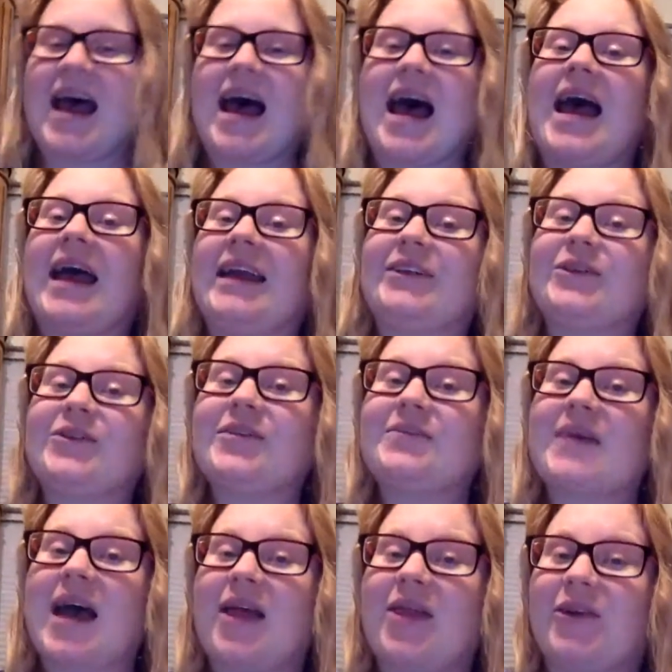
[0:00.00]
I do the
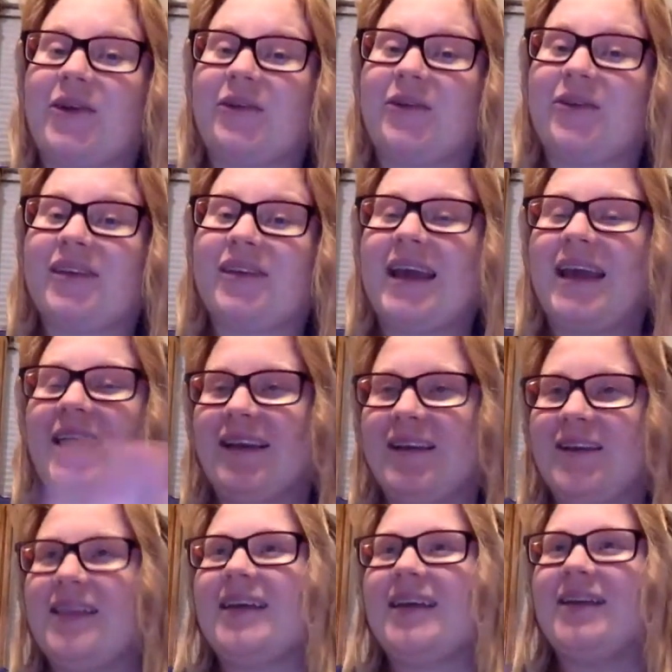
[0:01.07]
bathrooms. Hey, at
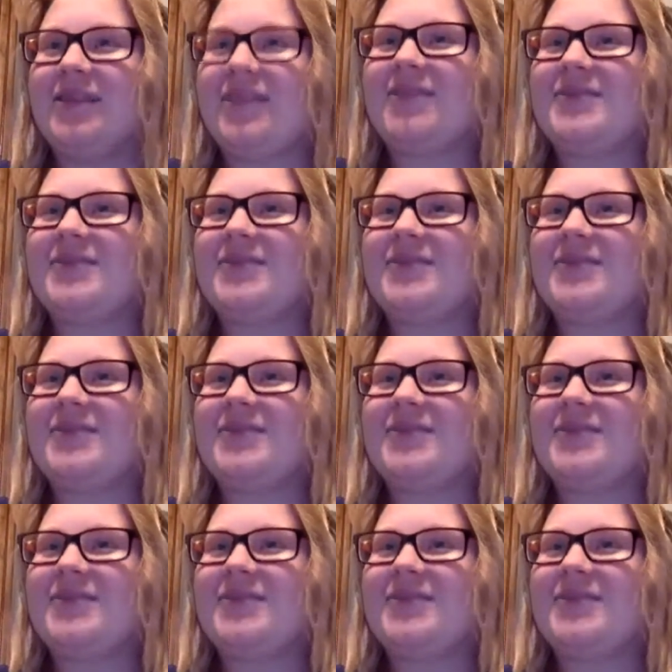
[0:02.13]
least I do the